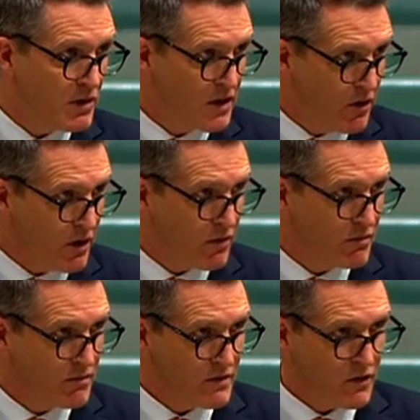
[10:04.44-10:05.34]
material.
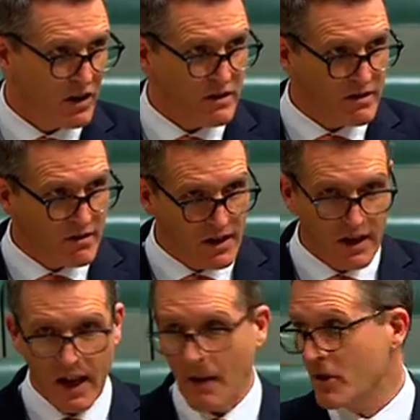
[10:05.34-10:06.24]
You've got to
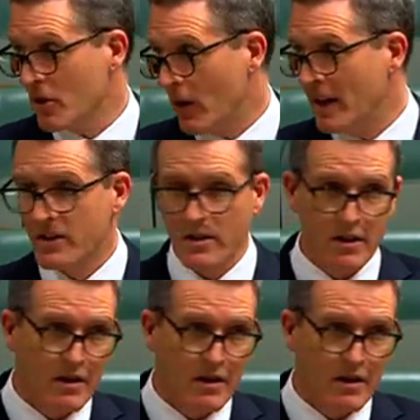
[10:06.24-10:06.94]
capture the waste,